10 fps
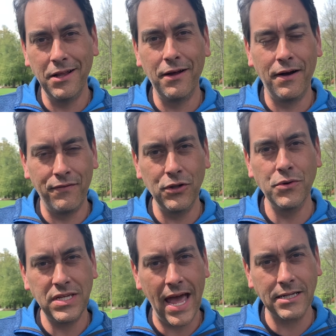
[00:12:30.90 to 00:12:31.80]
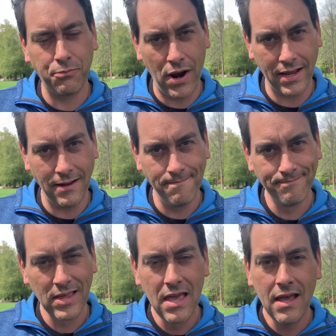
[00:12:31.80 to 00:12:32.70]
of a low tax bracket.
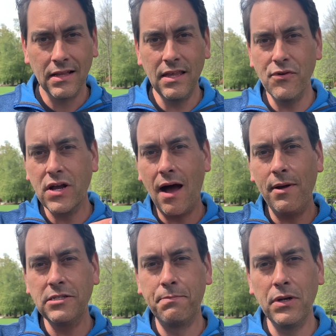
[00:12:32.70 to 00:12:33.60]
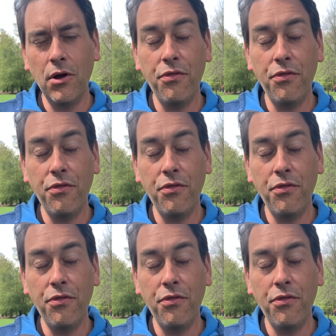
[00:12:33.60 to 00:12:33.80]
Leave your comments below.